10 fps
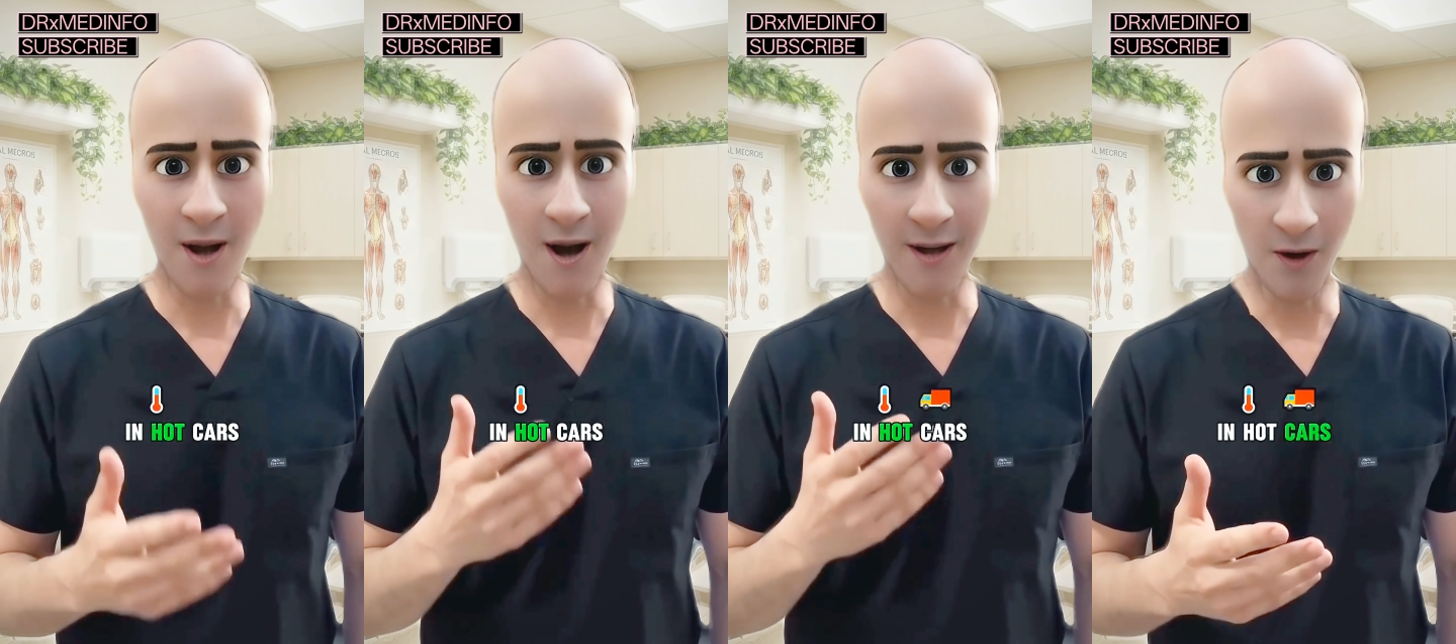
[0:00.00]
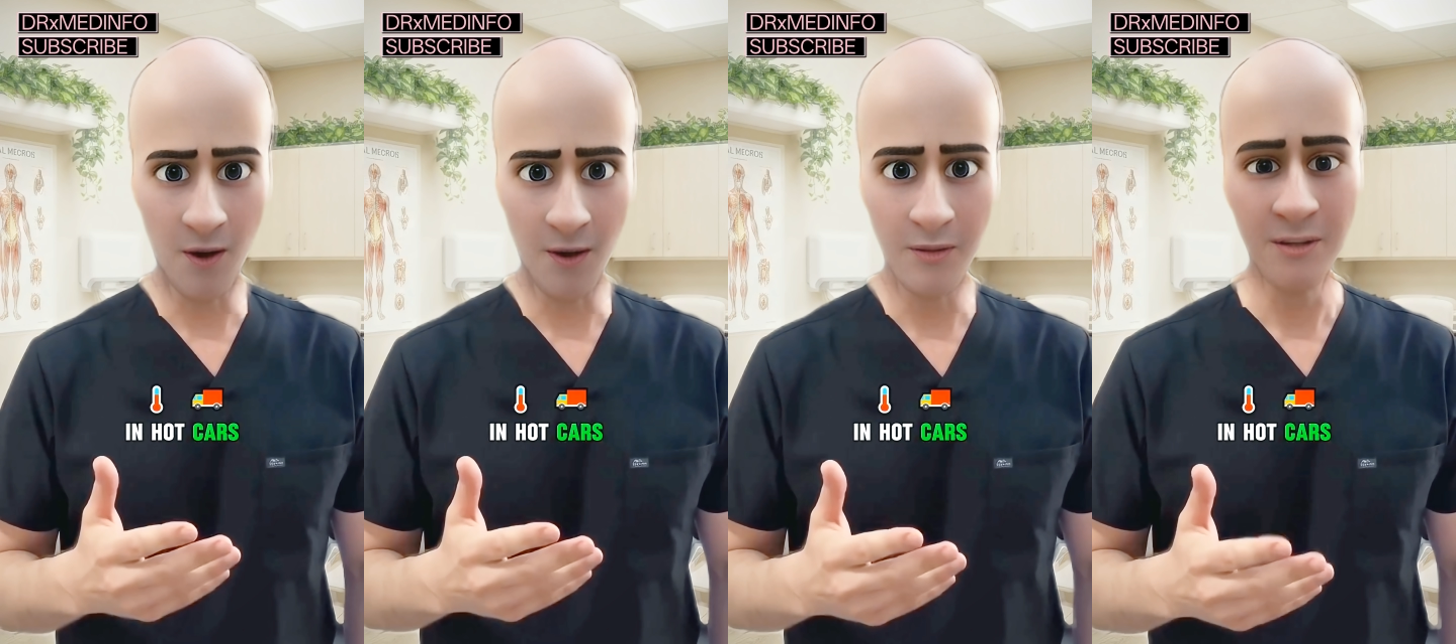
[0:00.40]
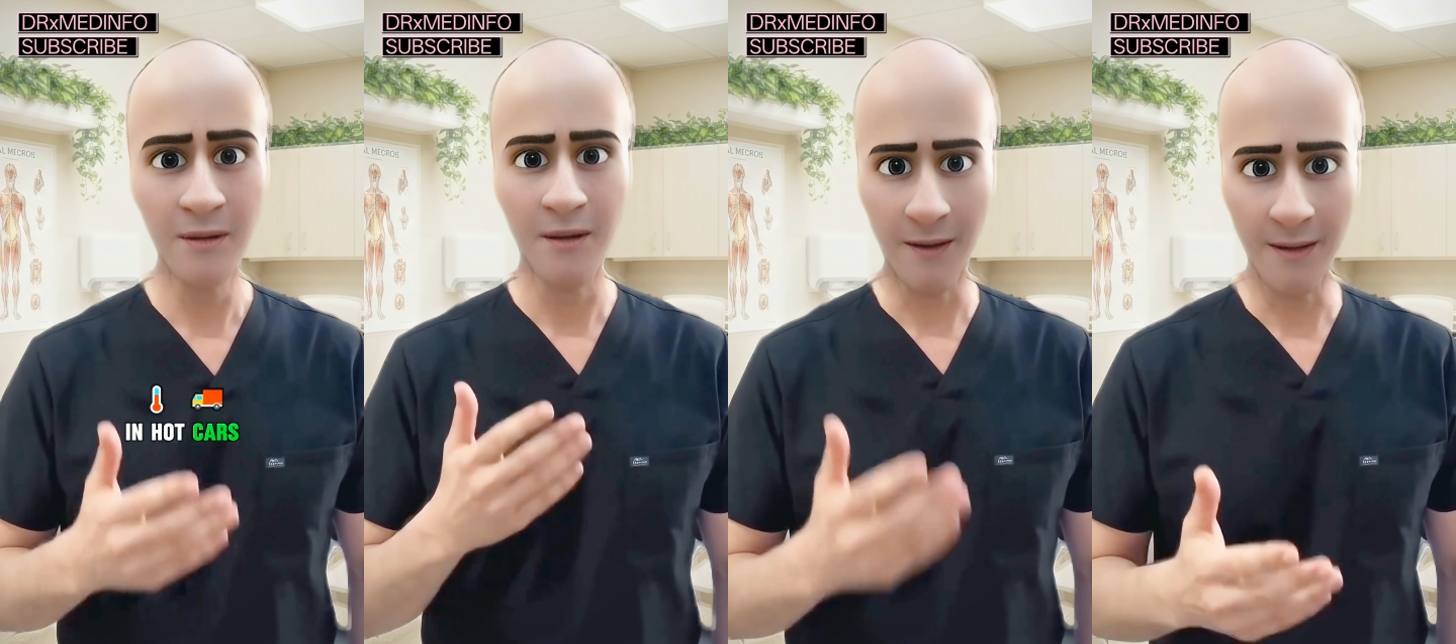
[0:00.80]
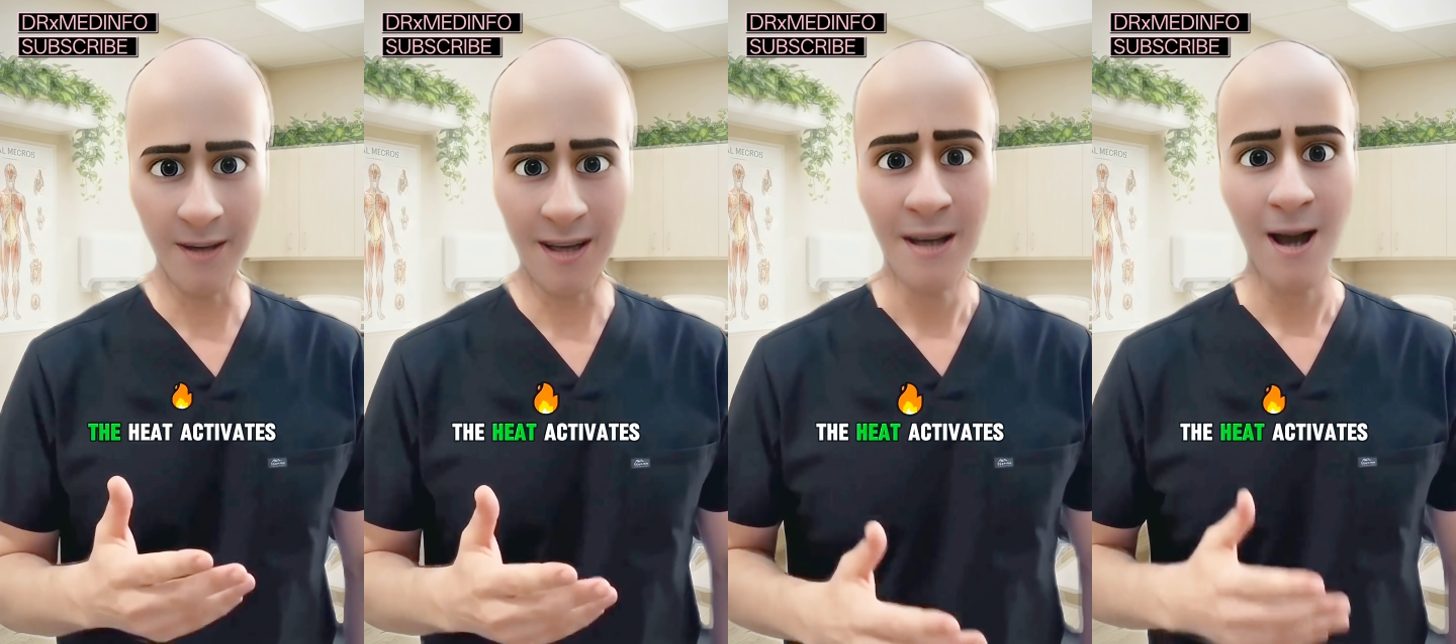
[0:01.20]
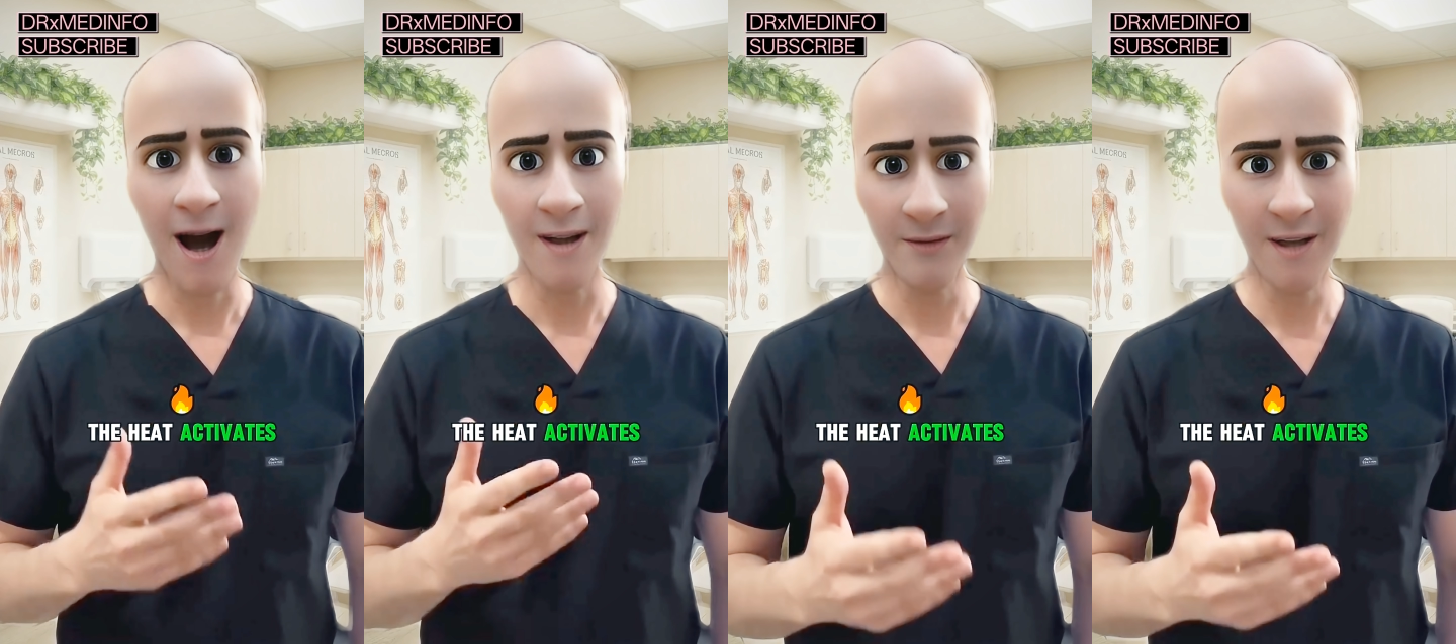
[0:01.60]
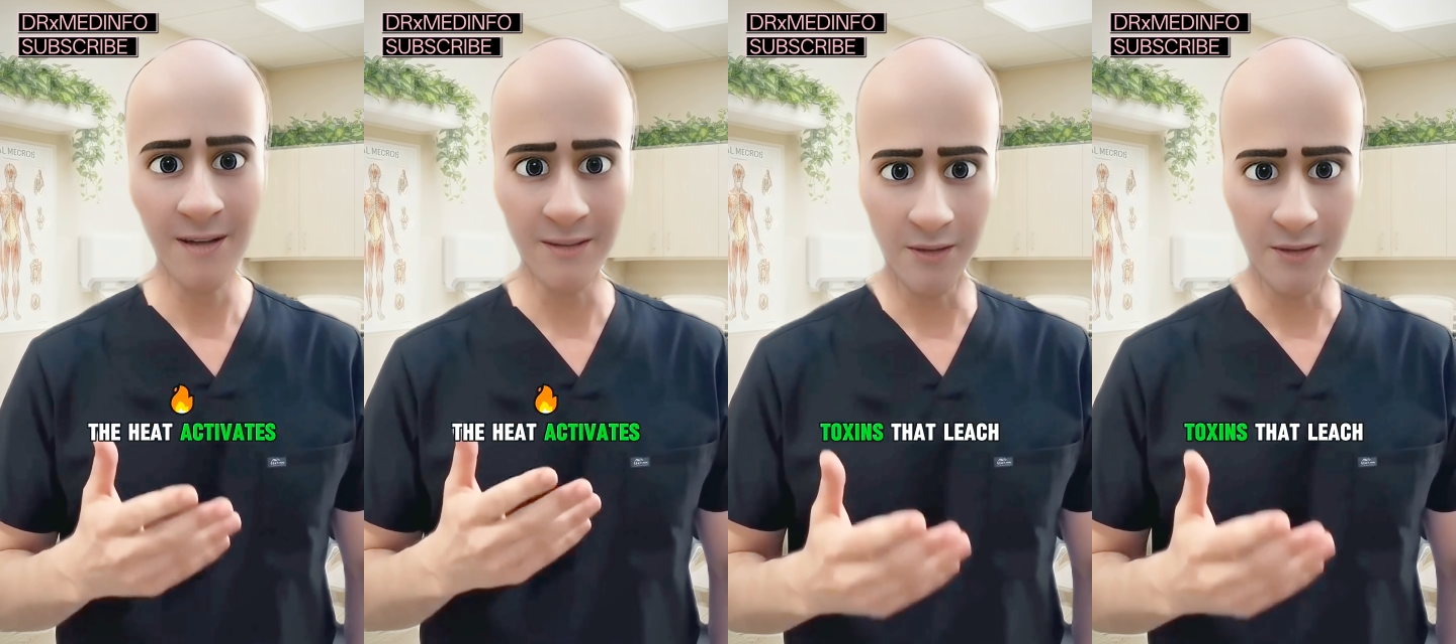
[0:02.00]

hot cars. The heat activates